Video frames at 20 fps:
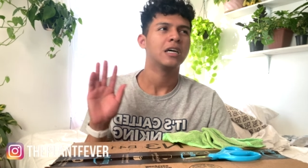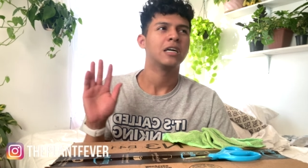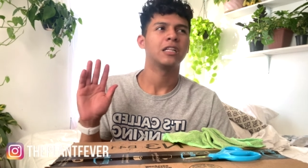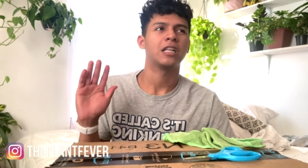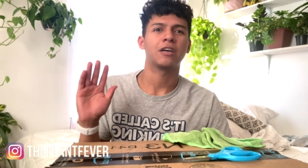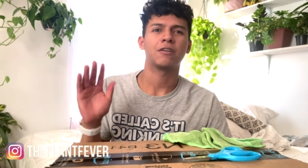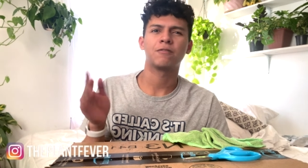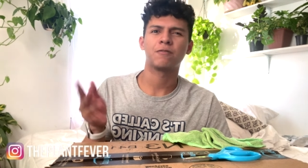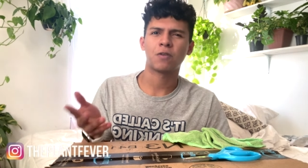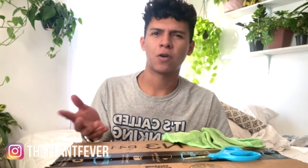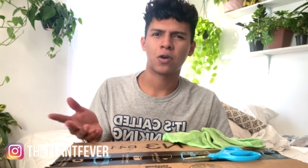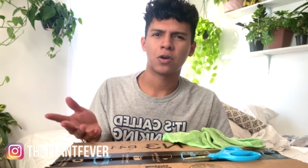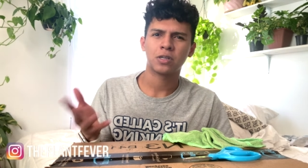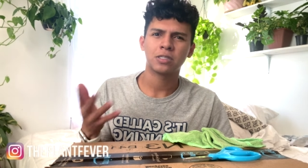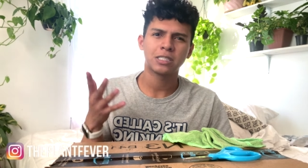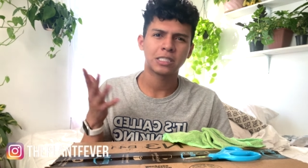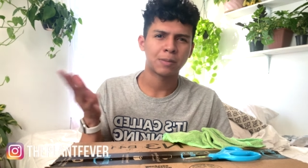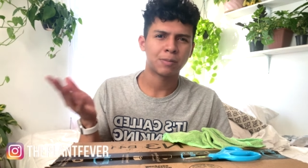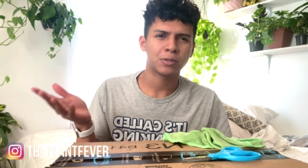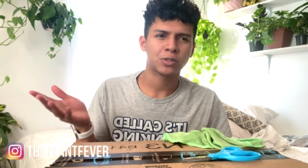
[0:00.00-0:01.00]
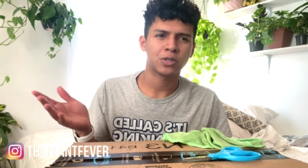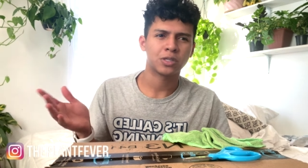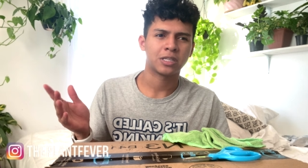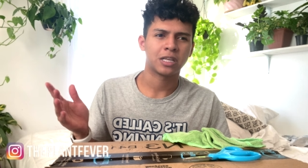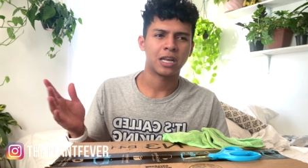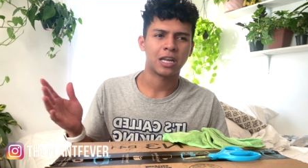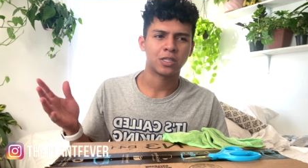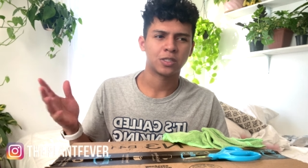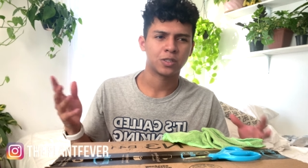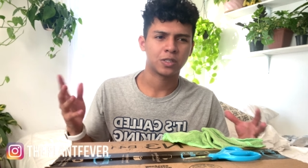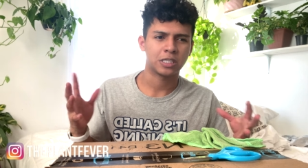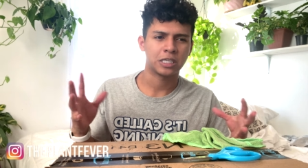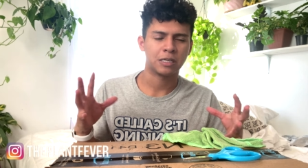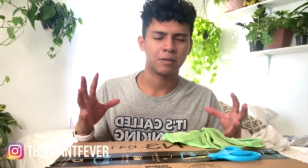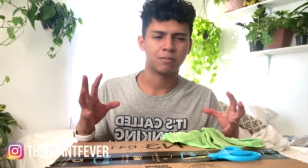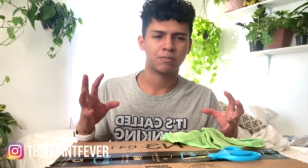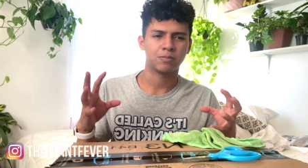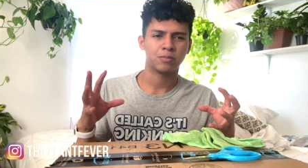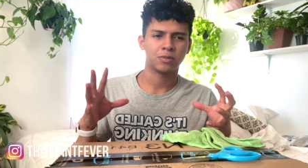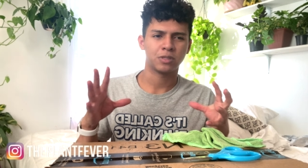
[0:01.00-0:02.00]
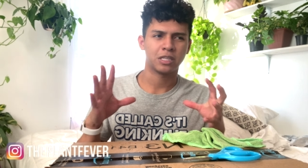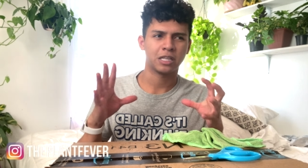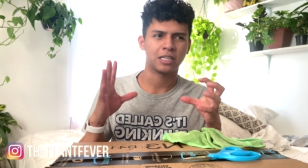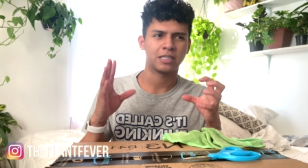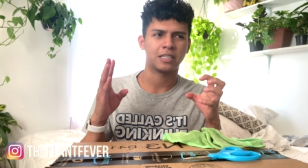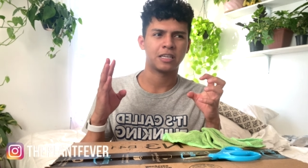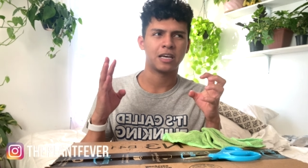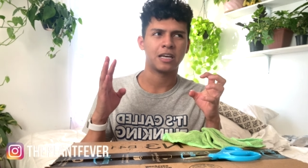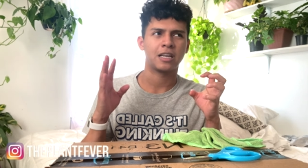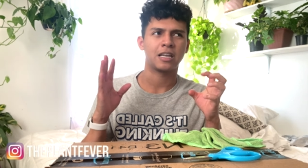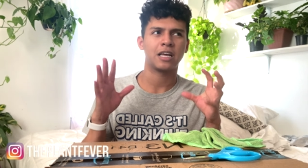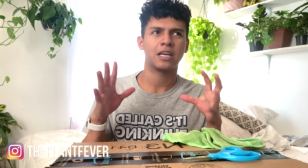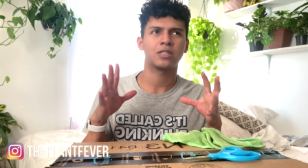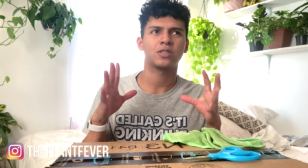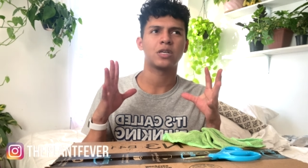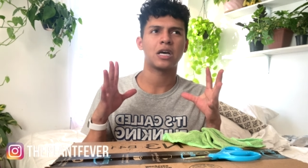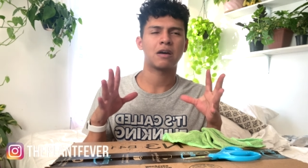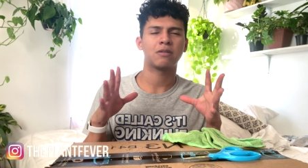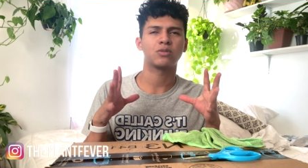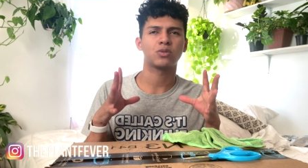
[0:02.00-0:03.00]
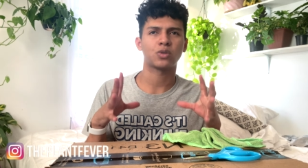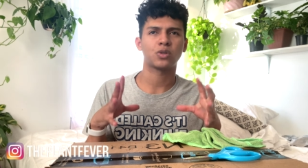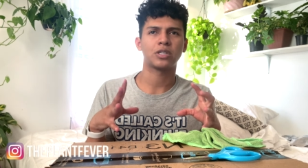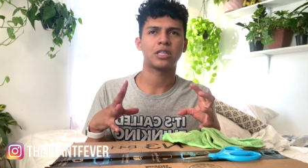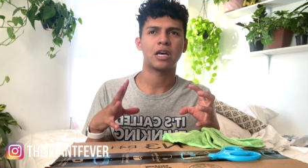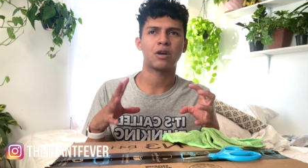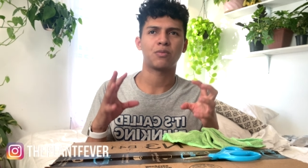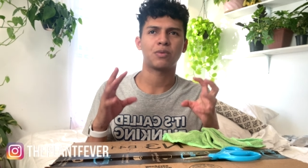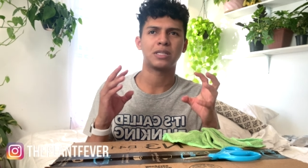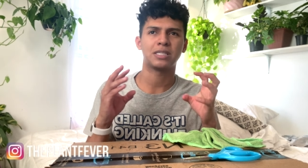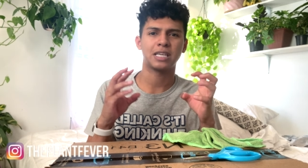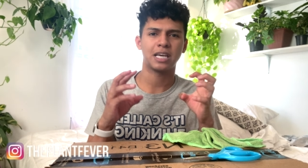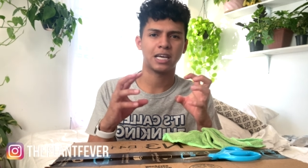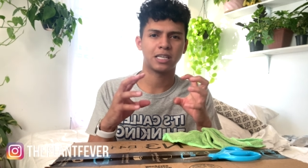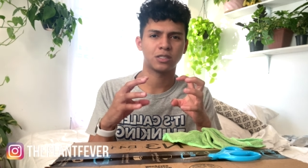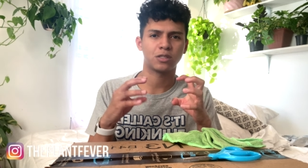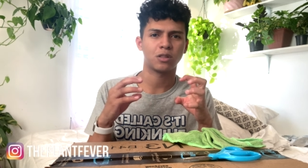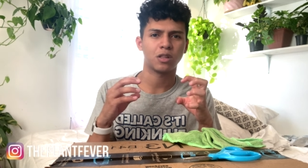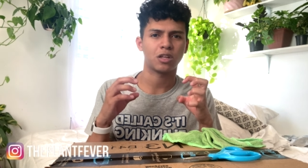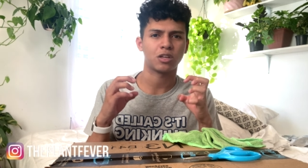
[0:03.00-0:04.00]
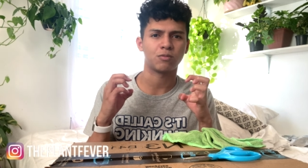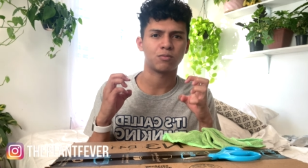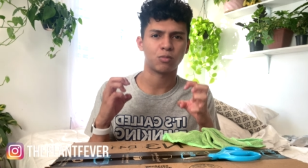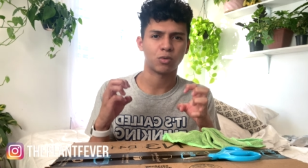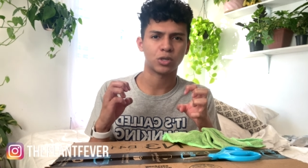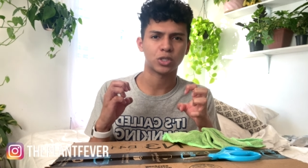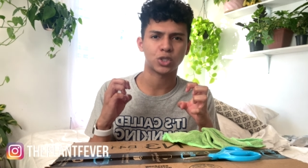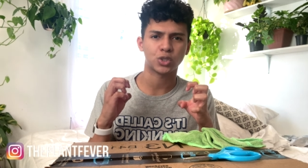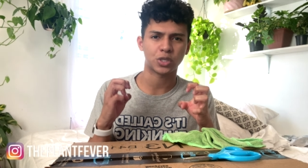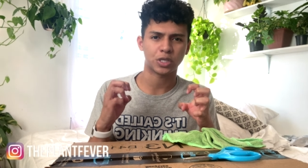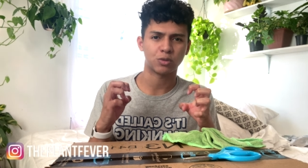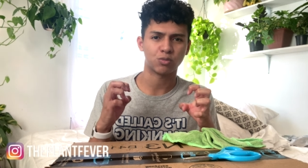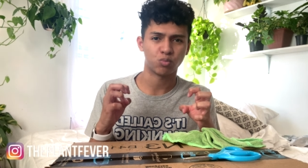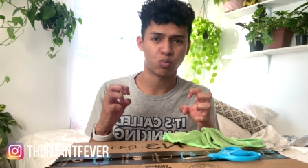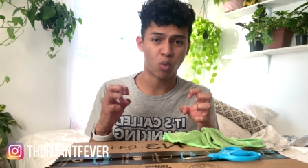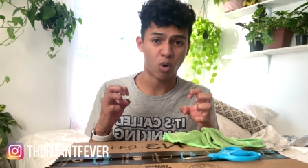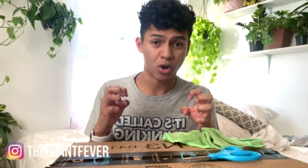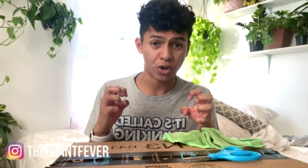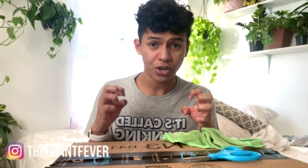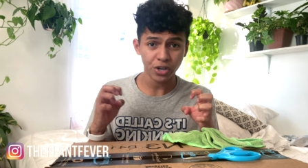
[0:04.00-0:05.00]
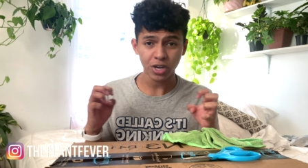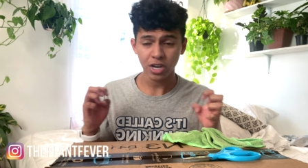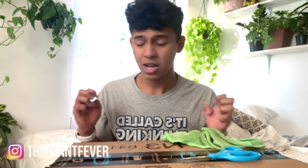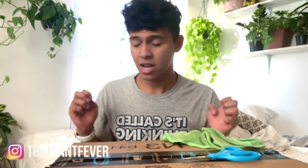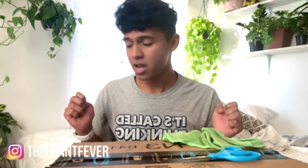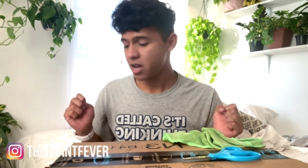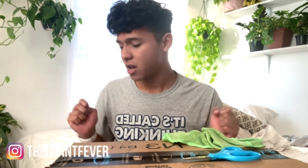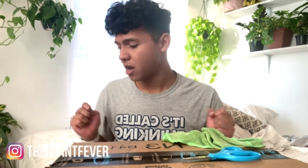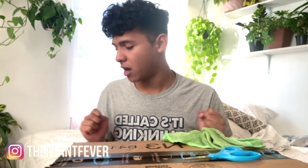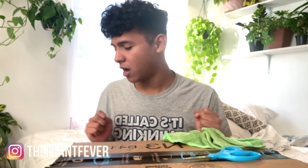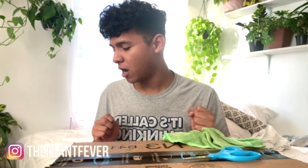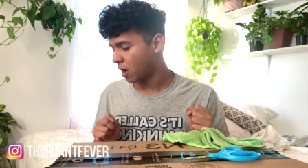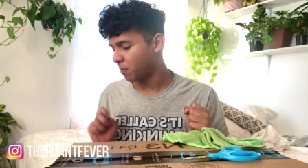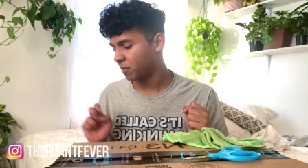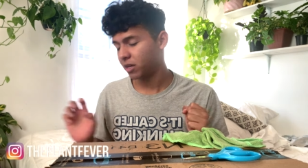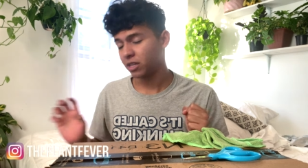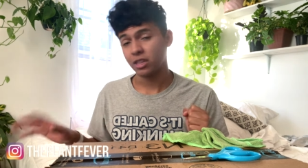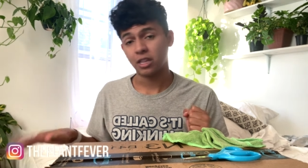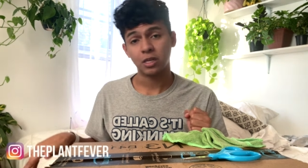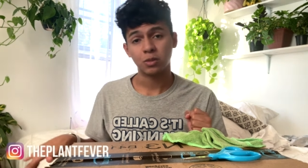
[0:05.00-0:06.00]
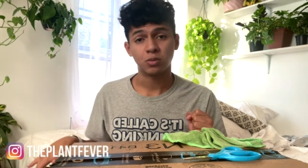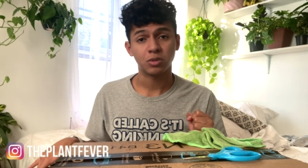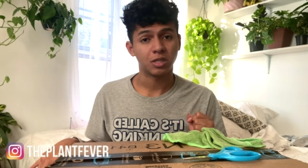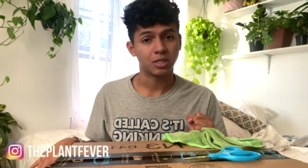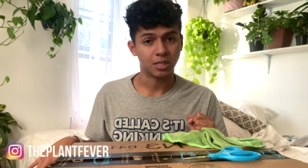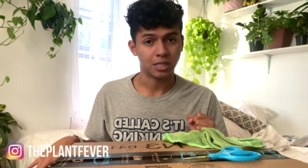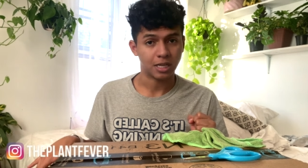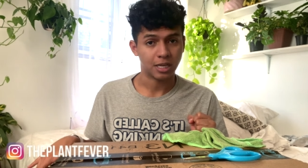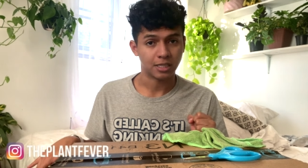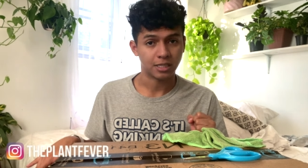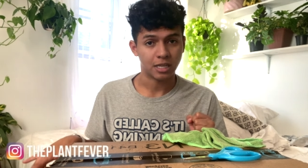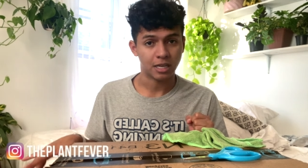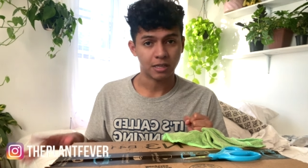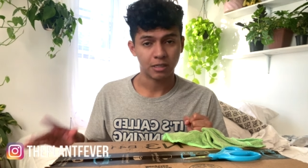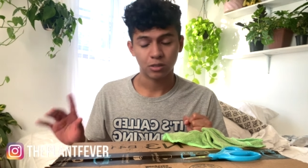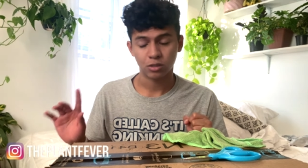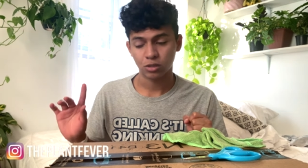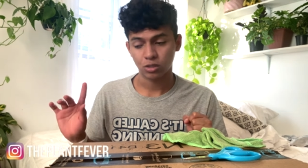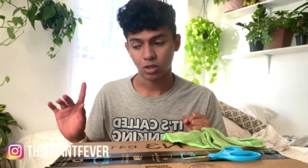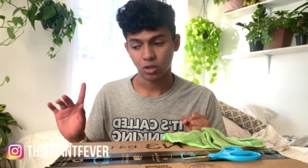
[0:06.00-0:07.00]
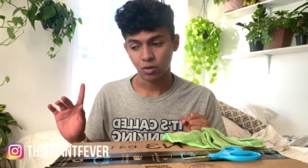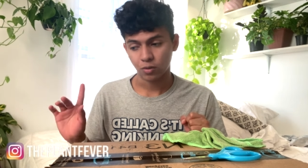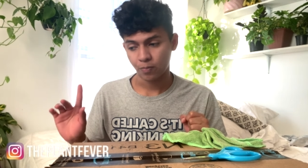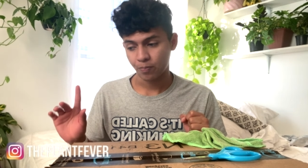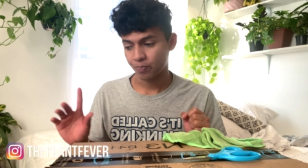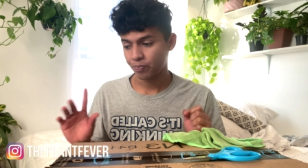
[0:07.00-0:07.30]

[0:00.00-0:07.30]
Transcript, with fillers: like fine stuff of soil that like to keep that they like to have soil that retains a lot of moisture and water um this one doesn't like that so